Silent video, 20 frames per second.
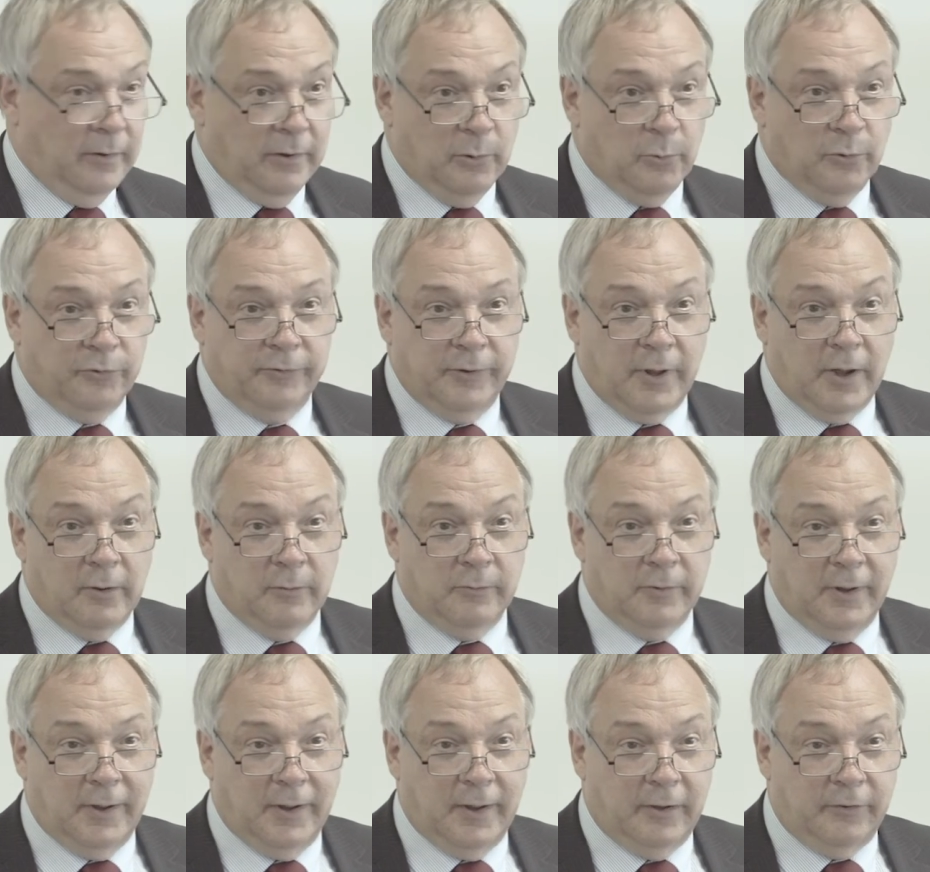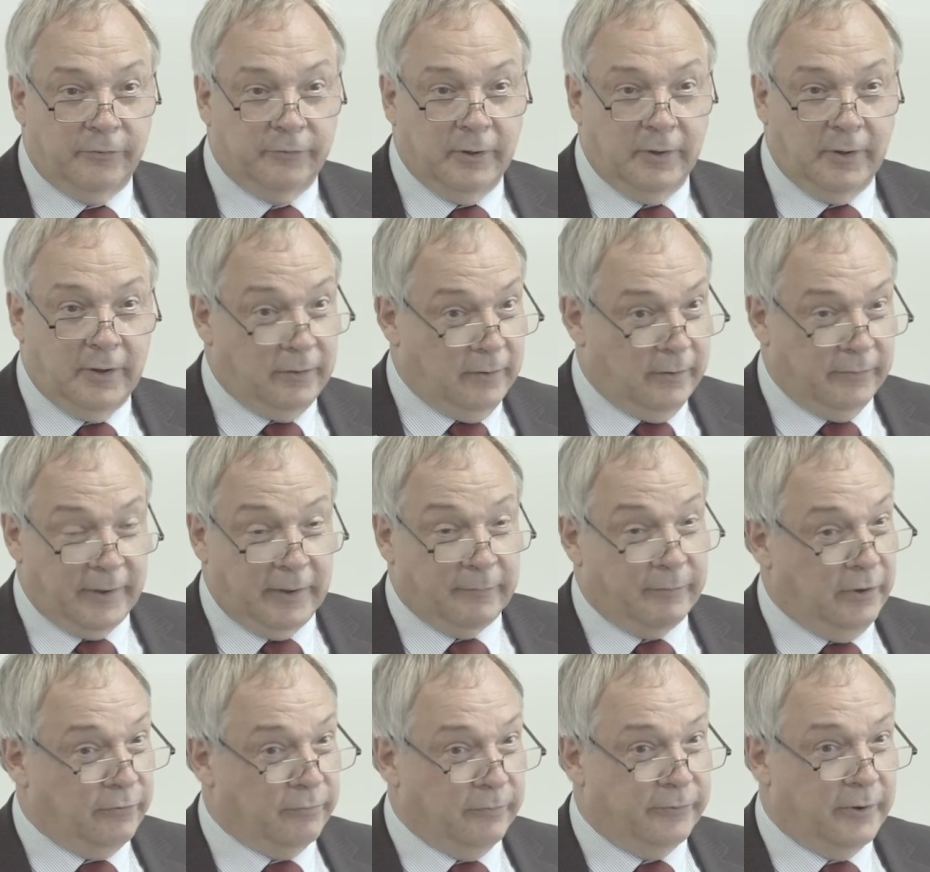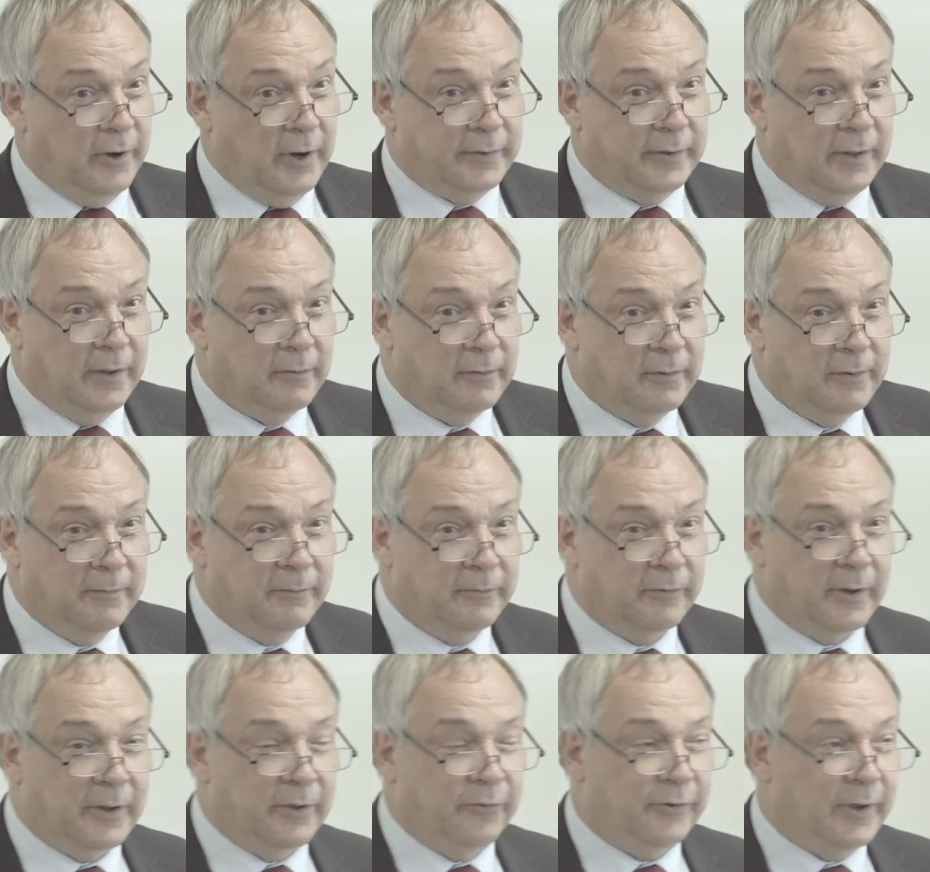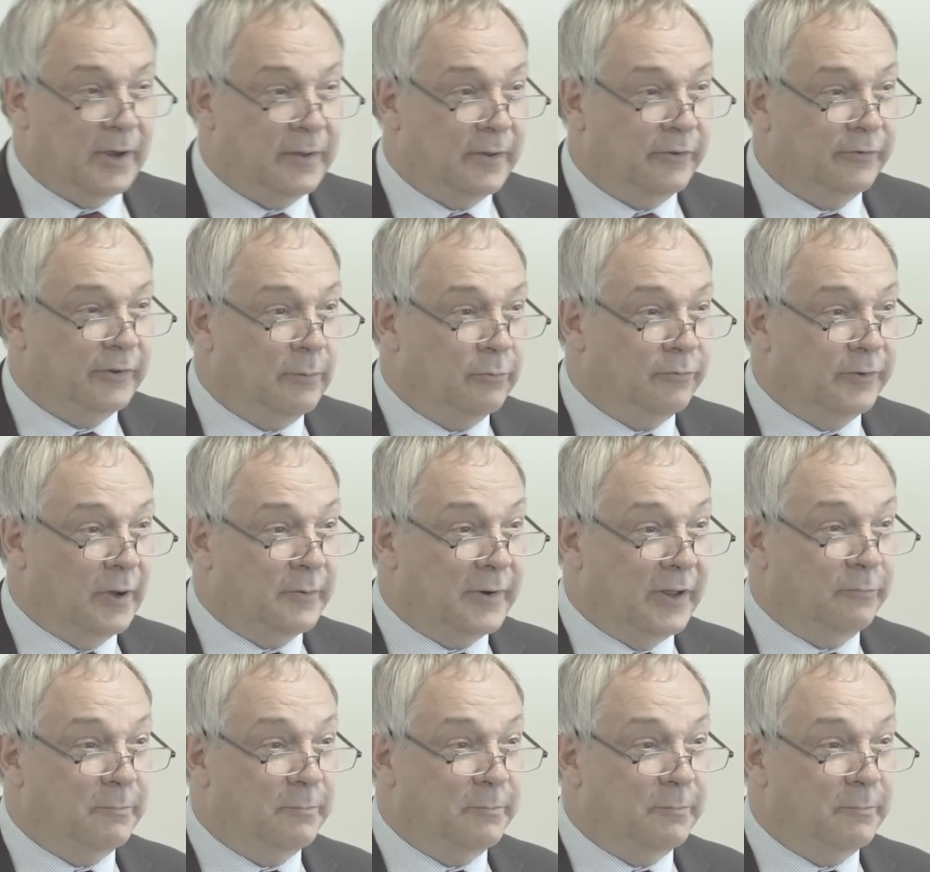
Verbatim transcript: who was known as, he, thankfully he's retired now, so I can say this, he was known